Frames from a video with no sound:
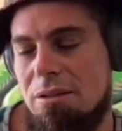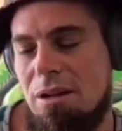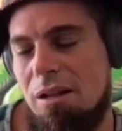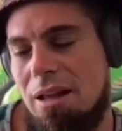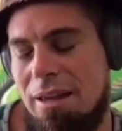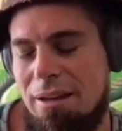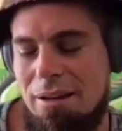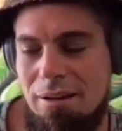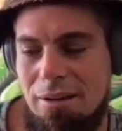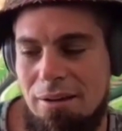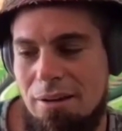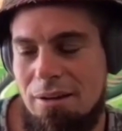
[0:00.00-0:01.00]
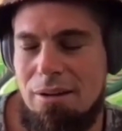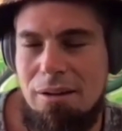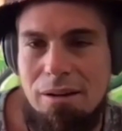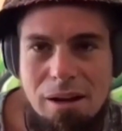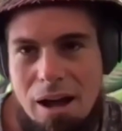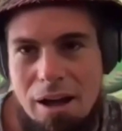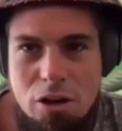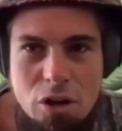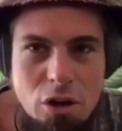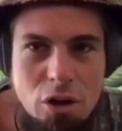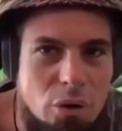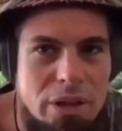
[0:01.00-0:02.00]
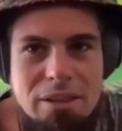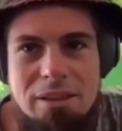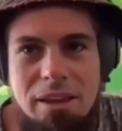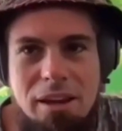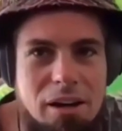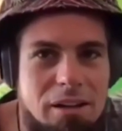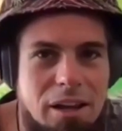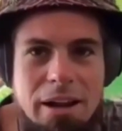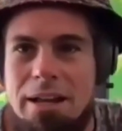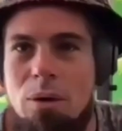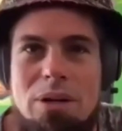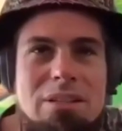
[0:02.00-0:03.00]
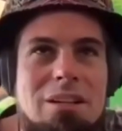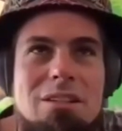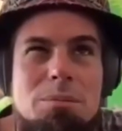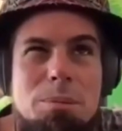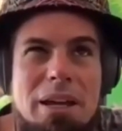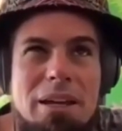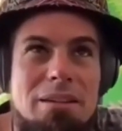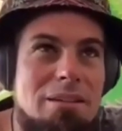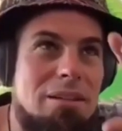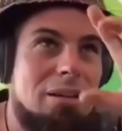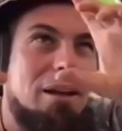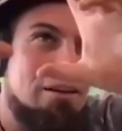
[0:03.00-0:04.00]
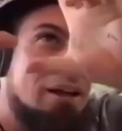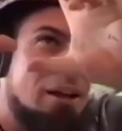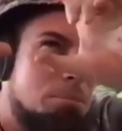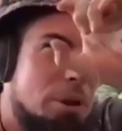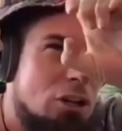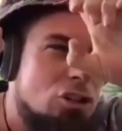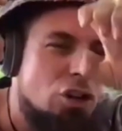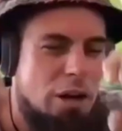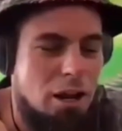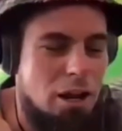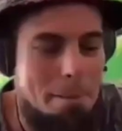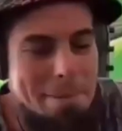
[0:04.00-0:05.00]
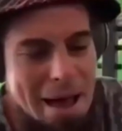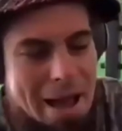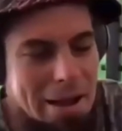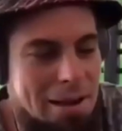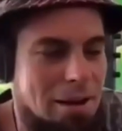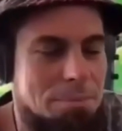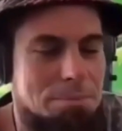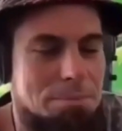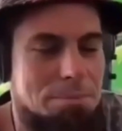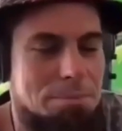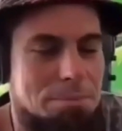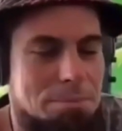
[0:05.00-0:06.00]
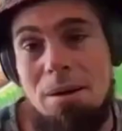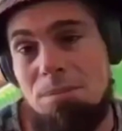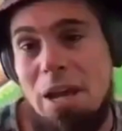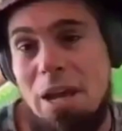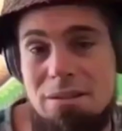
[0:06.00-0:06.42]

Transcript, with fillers: It's not like I go in there in the ayahuasca space and I take a picture and I come back and I paint it.